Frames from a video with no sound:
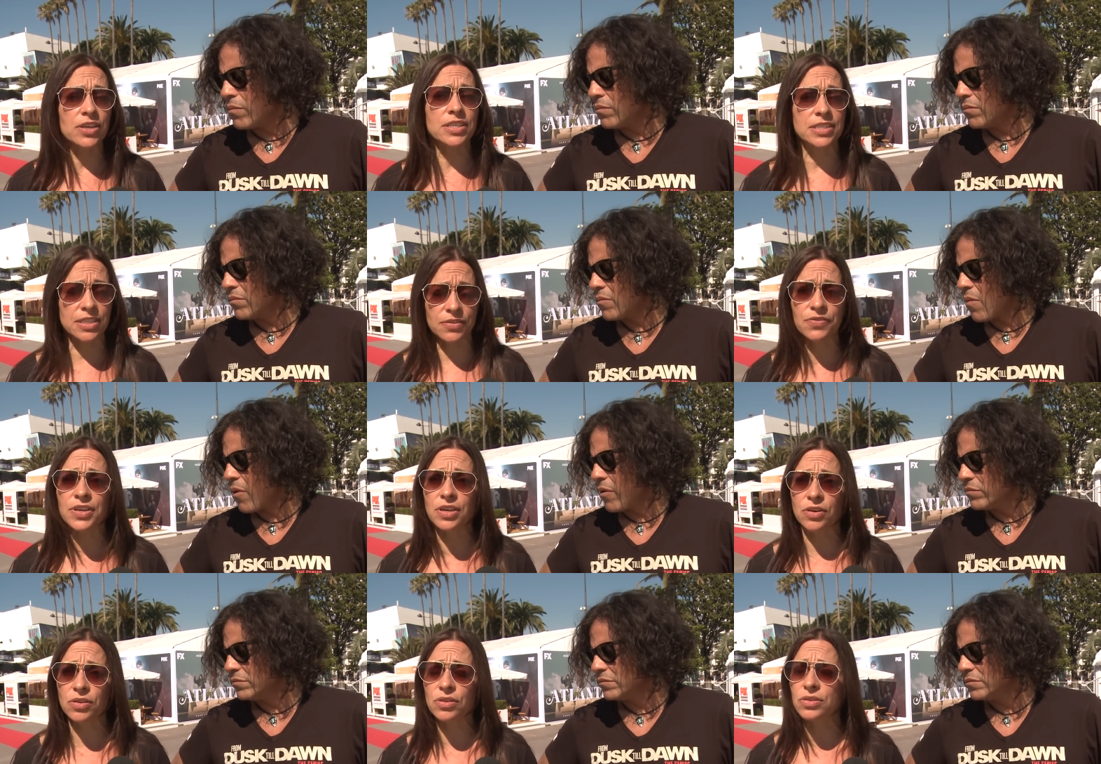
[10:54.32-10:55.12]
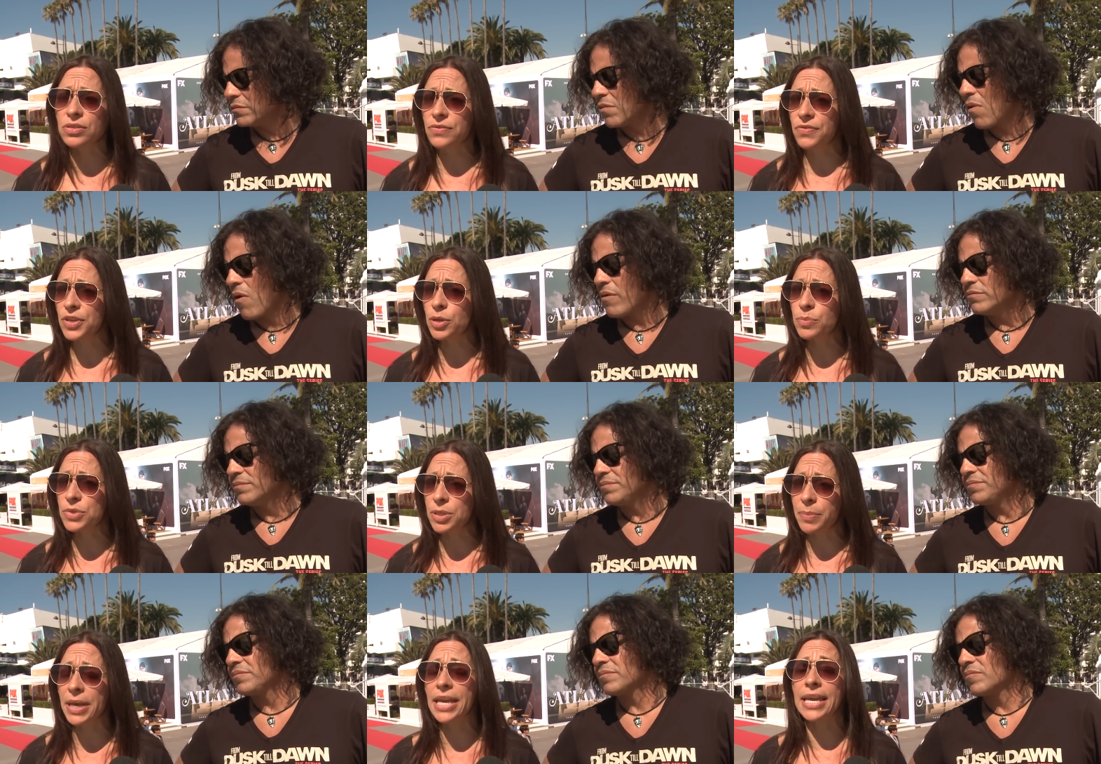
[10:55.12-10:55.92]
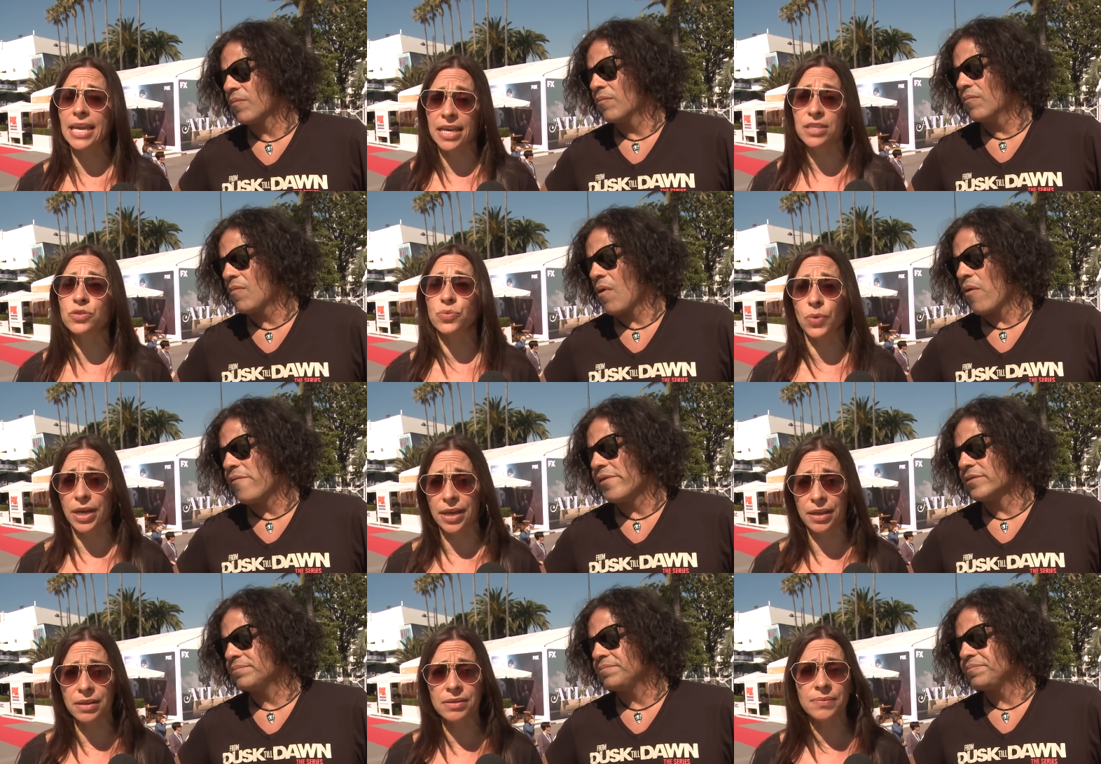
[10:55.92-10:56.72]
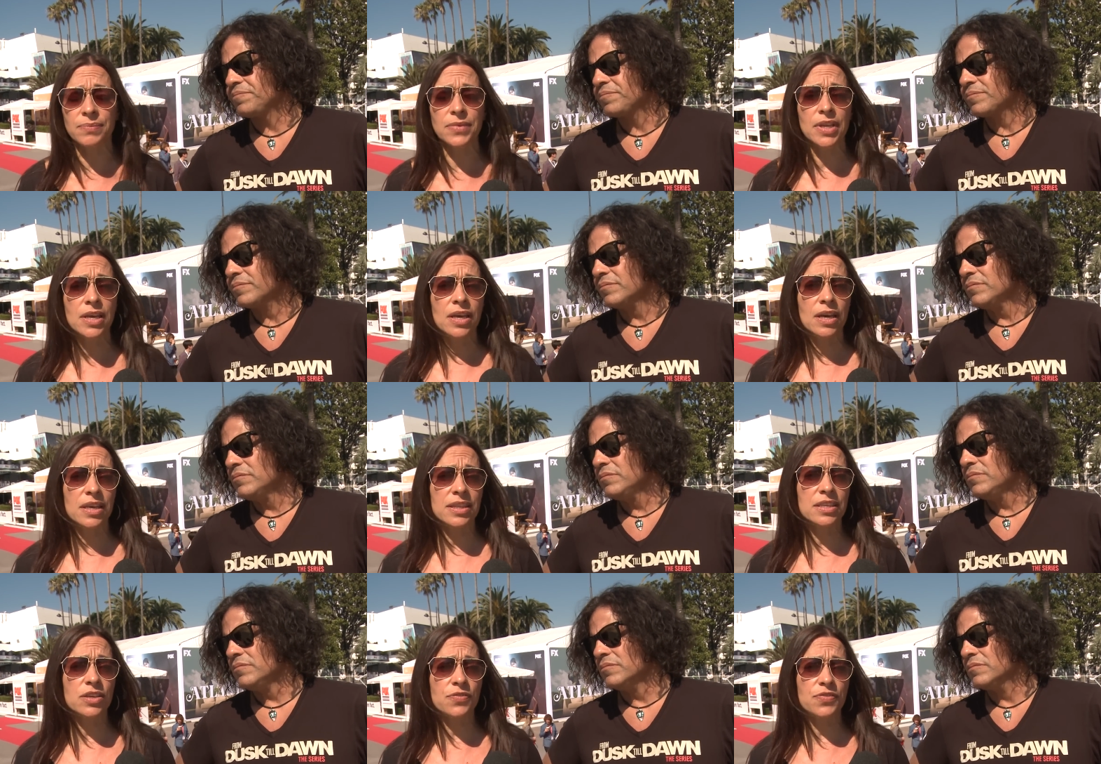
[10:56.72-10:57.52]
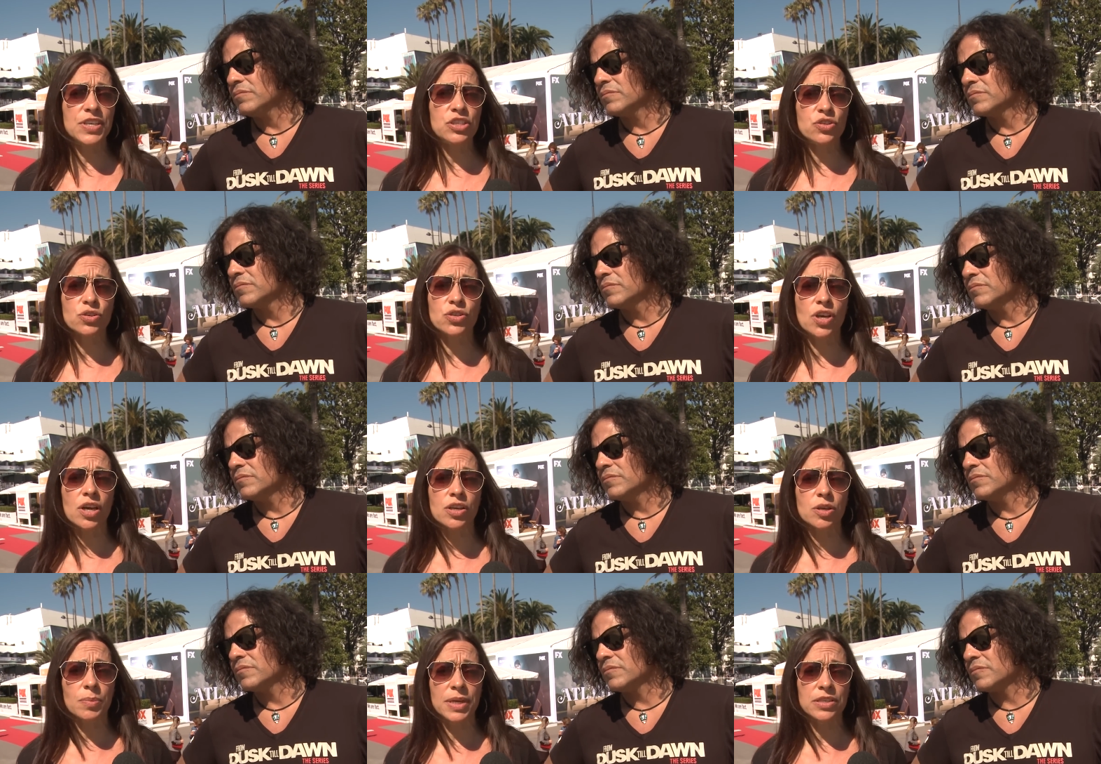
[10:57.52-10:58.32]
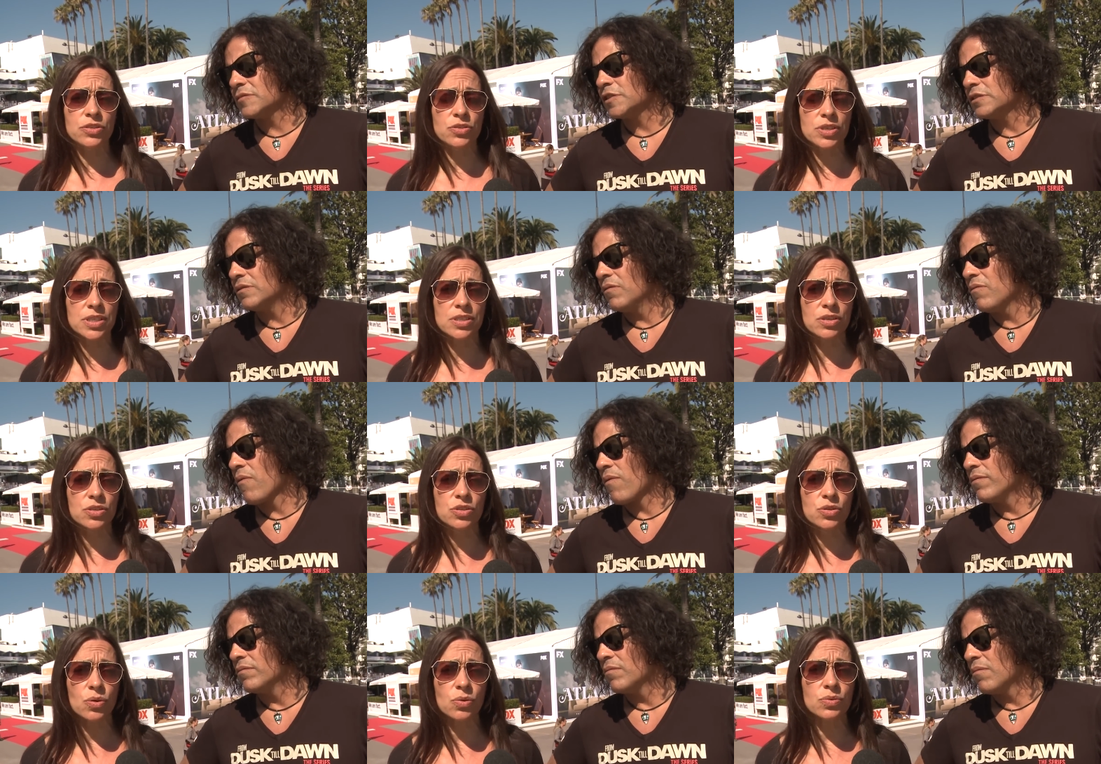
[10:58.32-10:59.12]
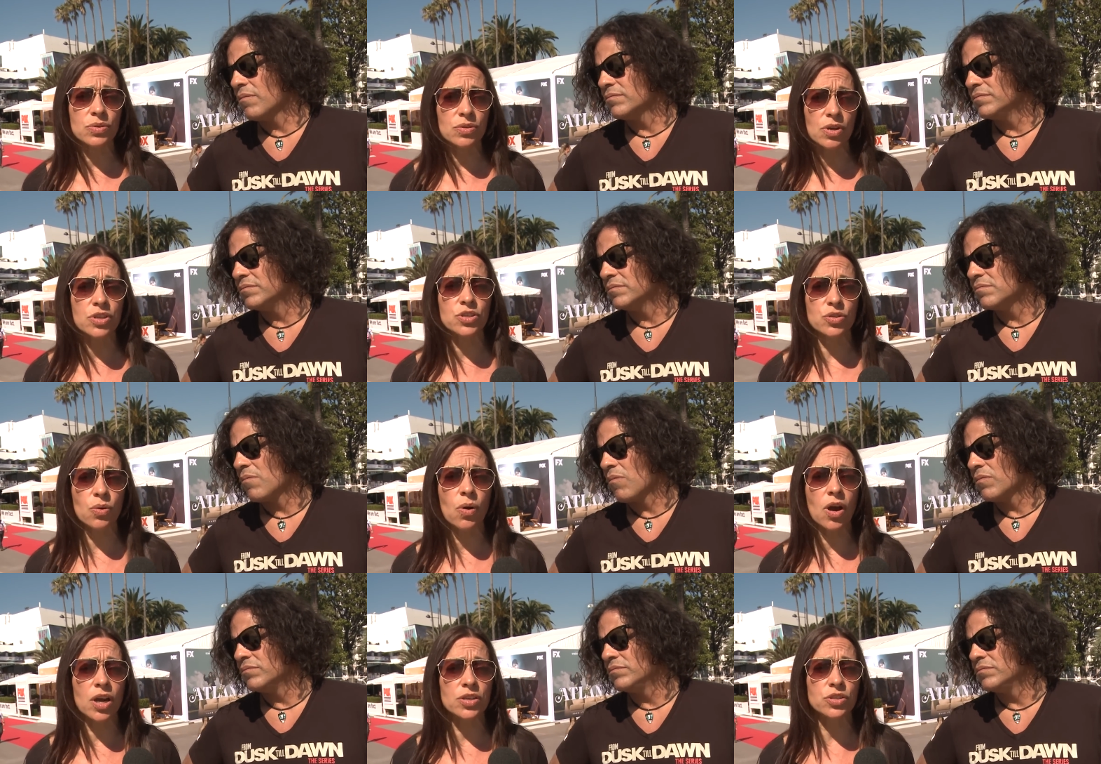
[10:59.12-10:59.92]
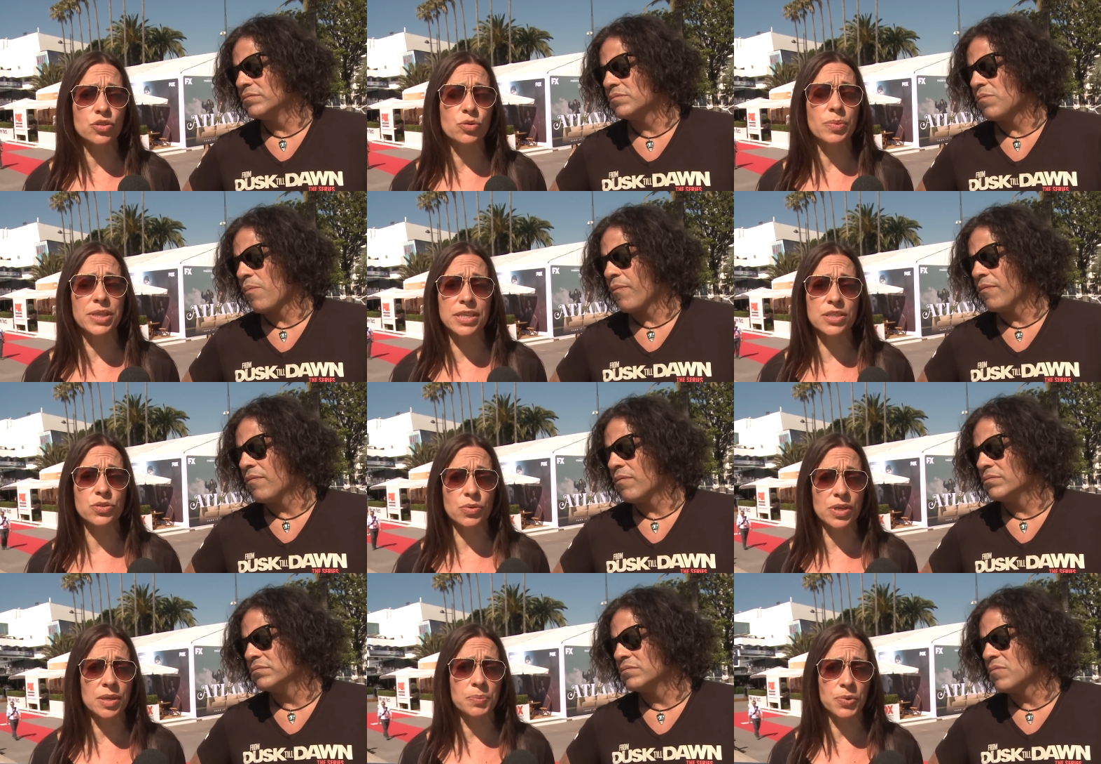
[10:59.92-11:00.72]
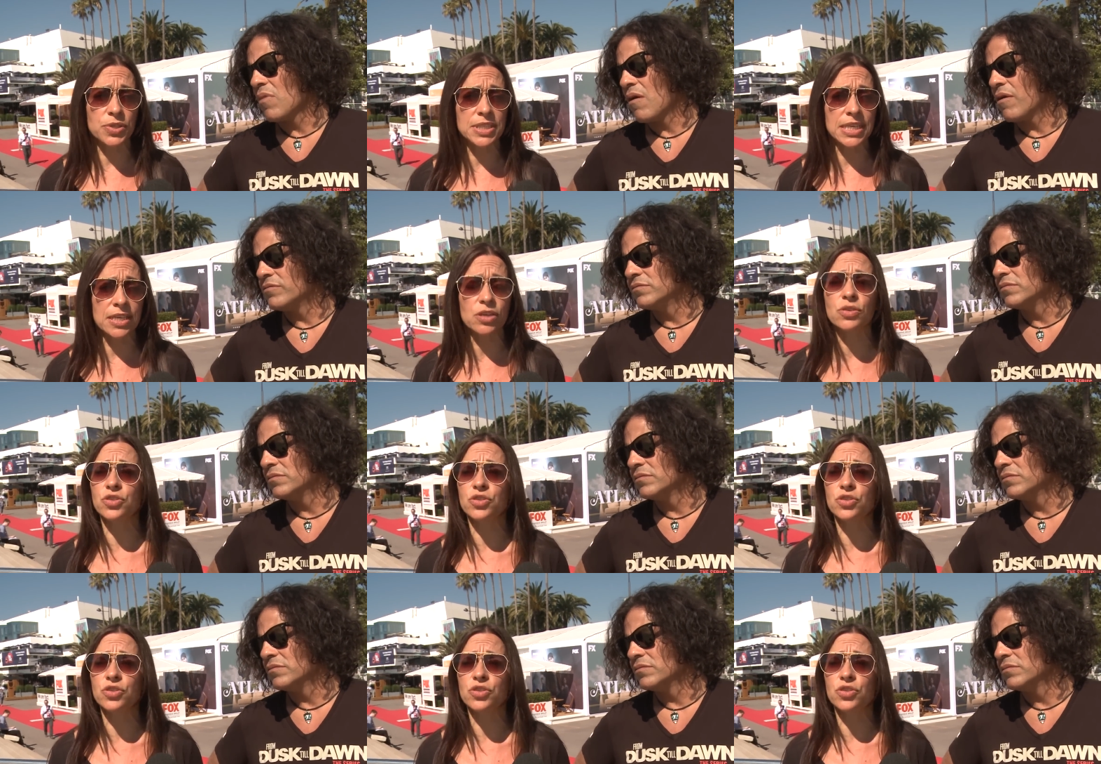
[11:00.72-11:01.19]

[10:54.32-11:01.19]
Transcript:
Speaker 1: difficult film to make as well. Mm -hmm. feature documentaries are so are so hard to do, but this one in particular,